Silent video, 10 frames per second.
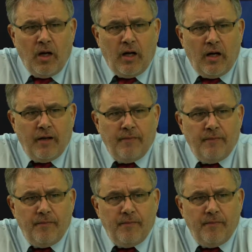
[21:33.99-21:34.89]

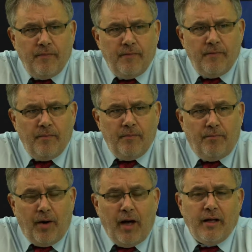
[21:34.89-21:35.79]

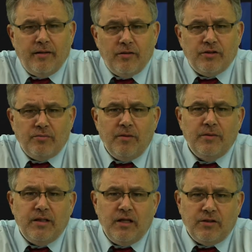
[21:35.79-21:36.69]
But there's some
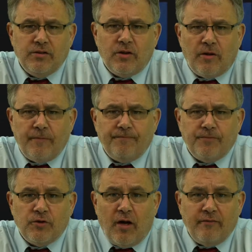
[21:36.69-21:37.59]
limitations on it.
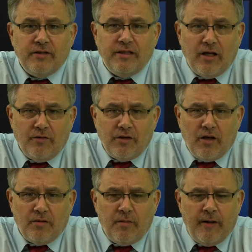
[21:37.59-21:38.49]
So I have to tell the
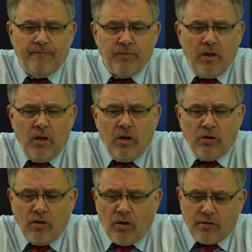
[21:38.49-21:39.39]
young man,
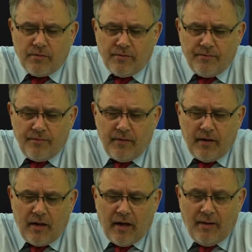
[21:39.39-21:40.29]
"Look,
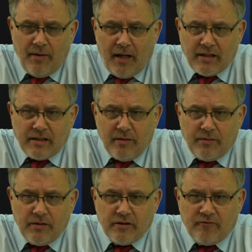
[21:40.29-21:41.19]
I'm not
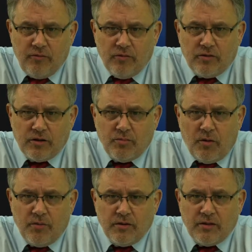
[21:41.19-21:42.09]
accepting this from you at this
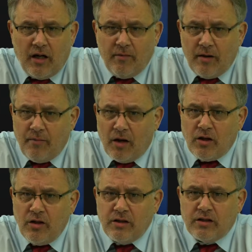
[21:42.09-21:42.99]
moment in time, and I'm not
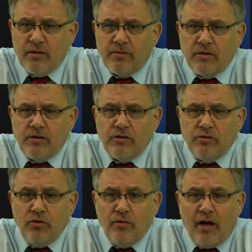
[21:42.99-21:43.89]
going to accept it until
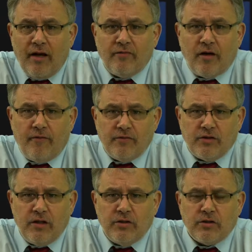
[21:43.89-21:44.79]
you and I have a
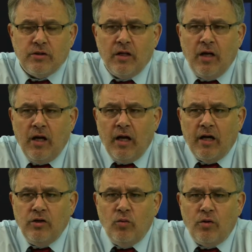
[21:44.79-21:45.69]
conversation
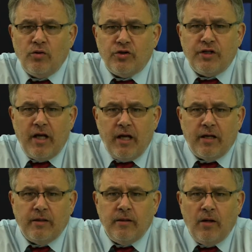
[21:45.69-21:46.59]
and you
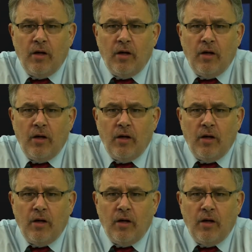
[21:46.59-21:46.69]
understand